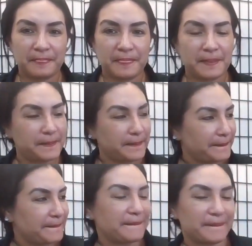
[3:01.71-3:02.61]

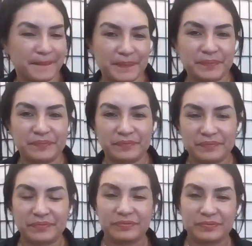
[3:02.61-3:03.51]

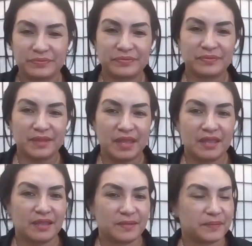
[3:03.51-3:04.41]

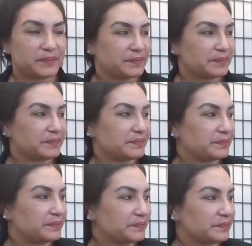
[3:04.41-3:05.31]

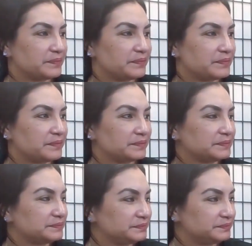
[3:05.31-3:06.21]

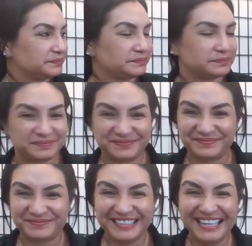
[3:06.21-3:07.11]

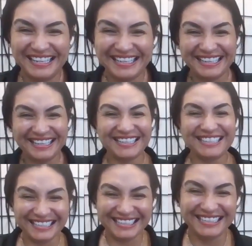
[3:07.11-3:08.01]

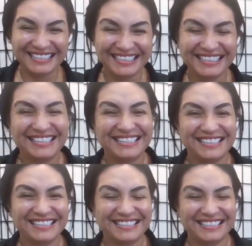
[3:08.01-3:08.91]

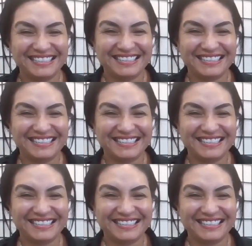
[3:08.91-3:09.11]
The person shown says nothing.